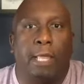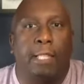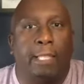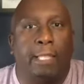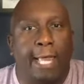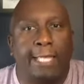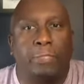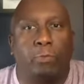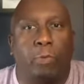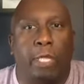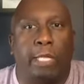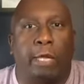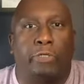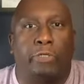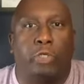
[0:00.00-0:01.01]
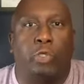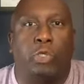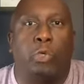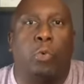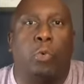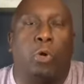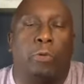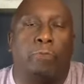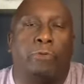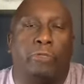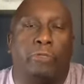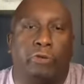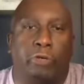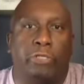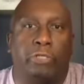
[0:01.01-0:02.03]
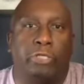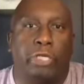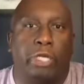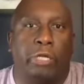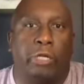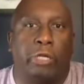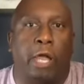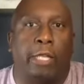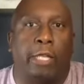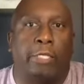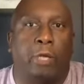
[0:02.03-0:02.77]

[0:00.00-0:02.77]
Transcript: Last week, our junior warden, Patricia Giannotti,